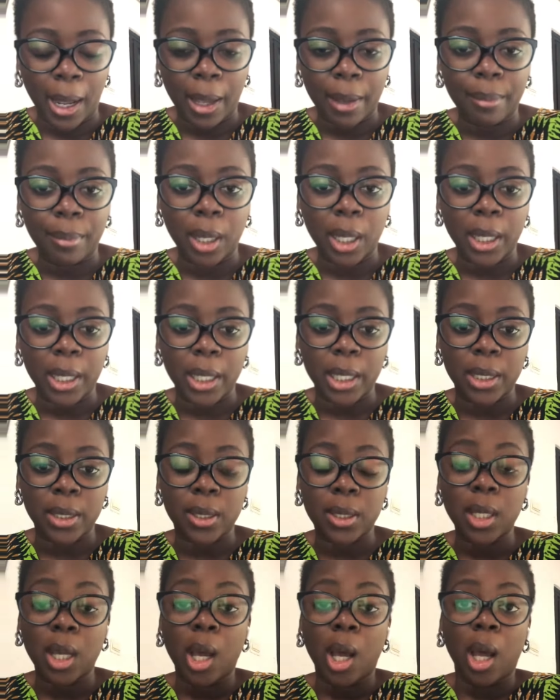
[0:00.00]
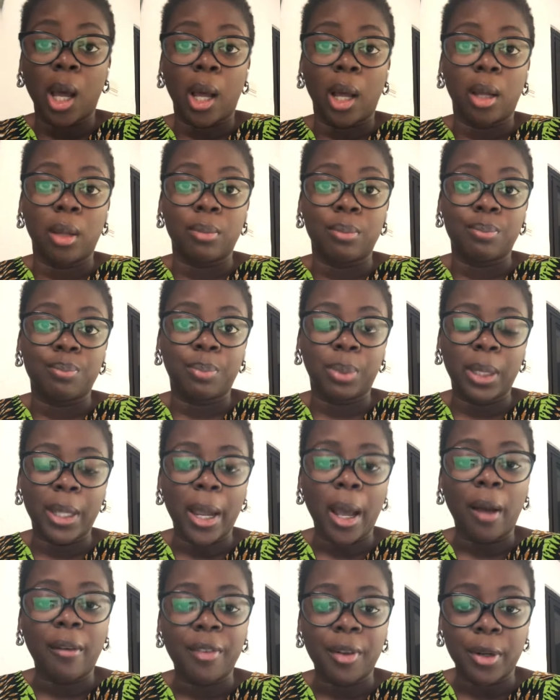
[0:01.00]
HIMA is play
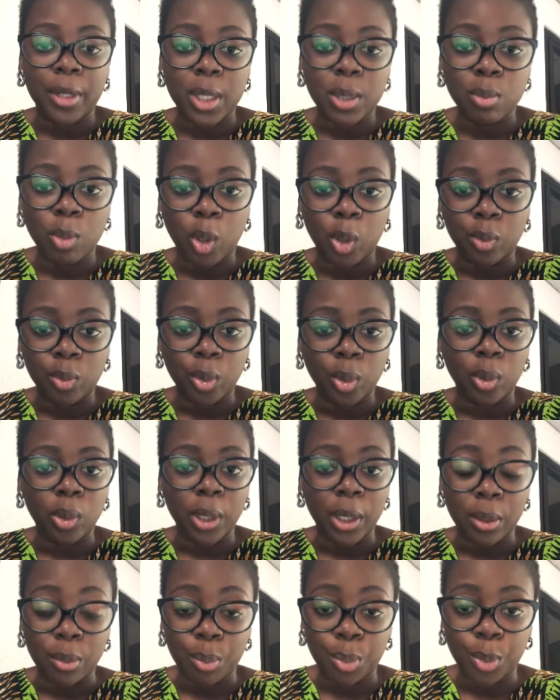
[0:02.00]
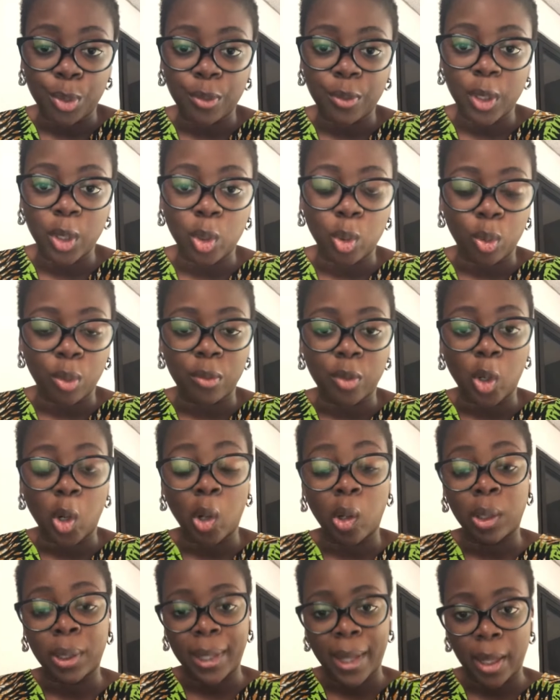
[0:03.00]
our very small role in improving the
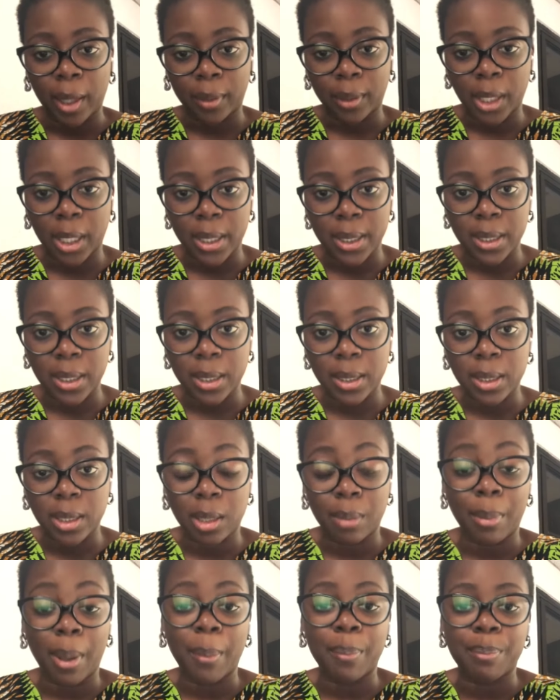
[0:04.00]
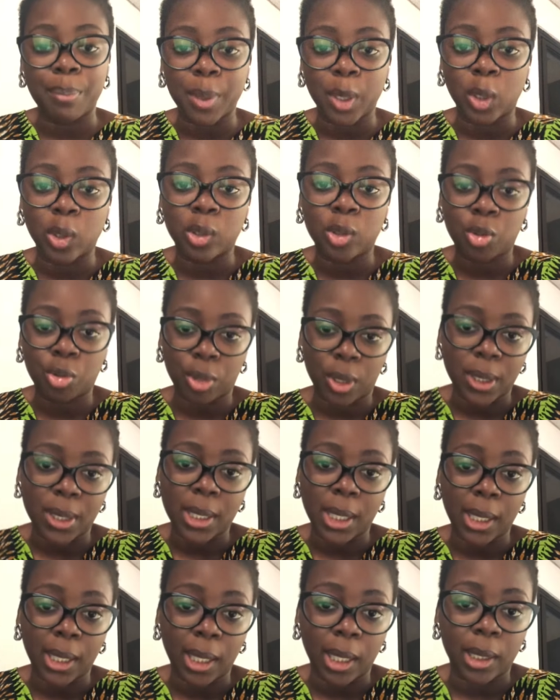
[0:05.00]
overall healthcare system and build trust
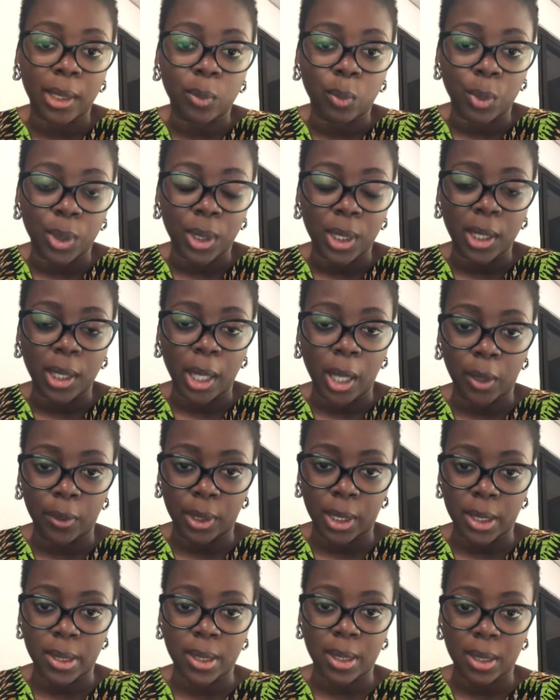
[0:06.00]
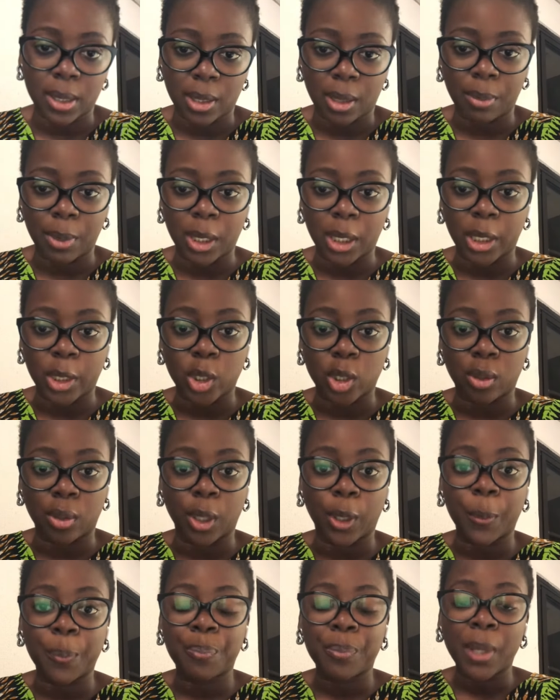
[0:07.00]
again within the healthcare system in
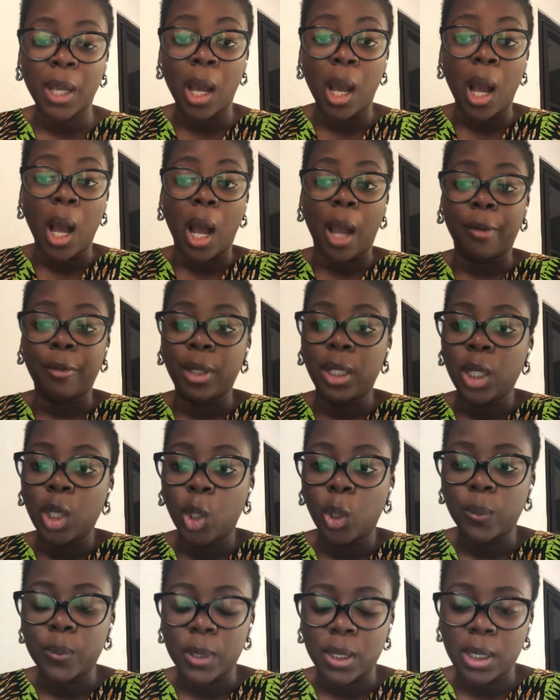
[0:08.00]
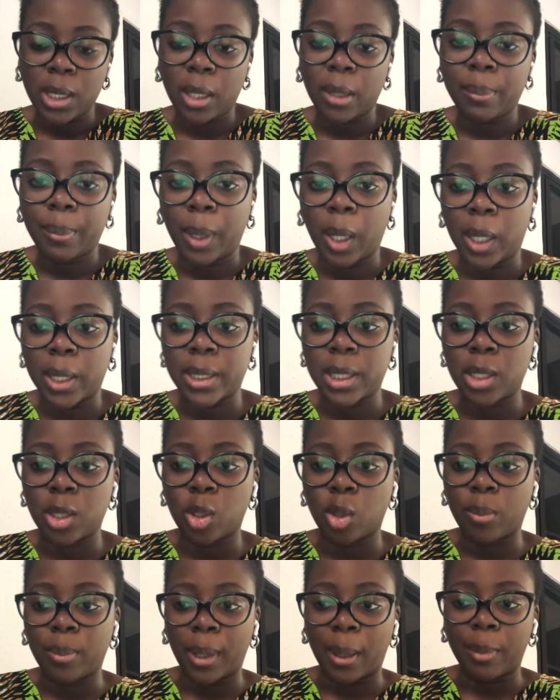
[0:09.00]
Nigeria. I really hope to take part in the
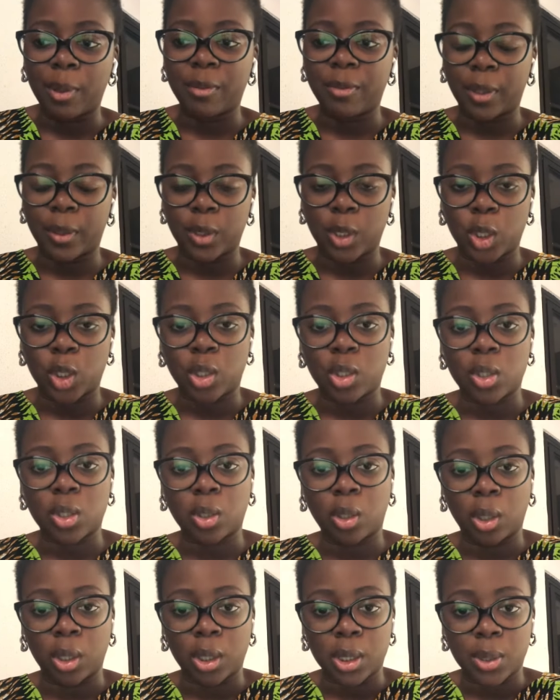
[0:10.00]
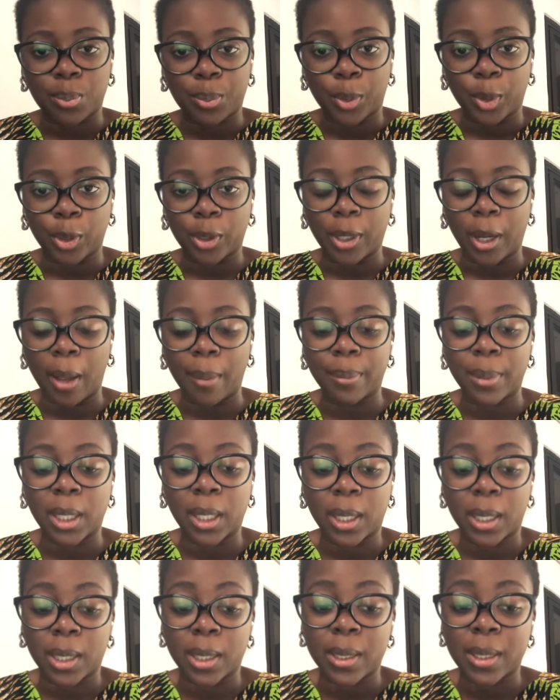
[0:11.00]
Obama Foundation Scholars Program
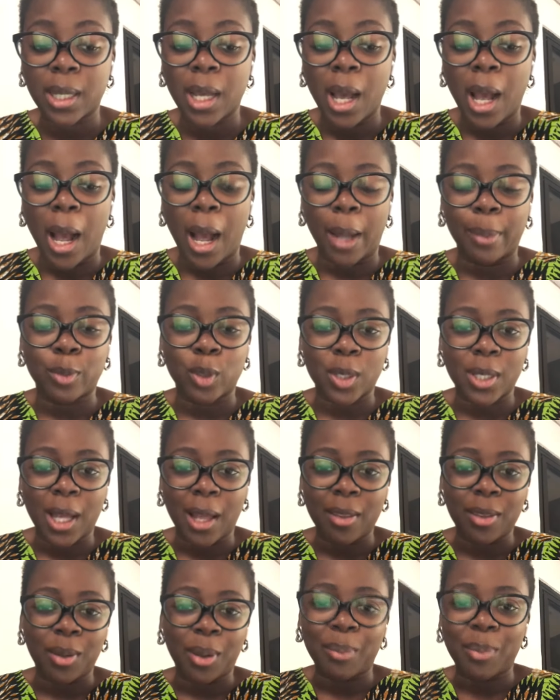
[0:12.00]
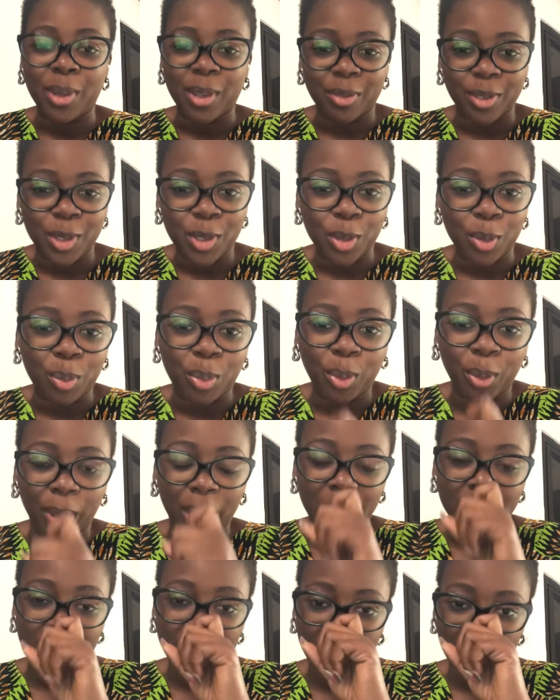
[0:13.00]
because I'm just at that pivotal
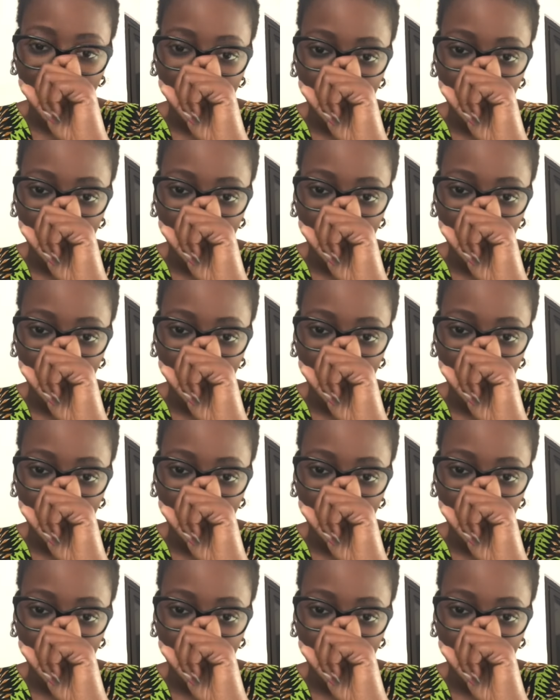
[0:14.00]
point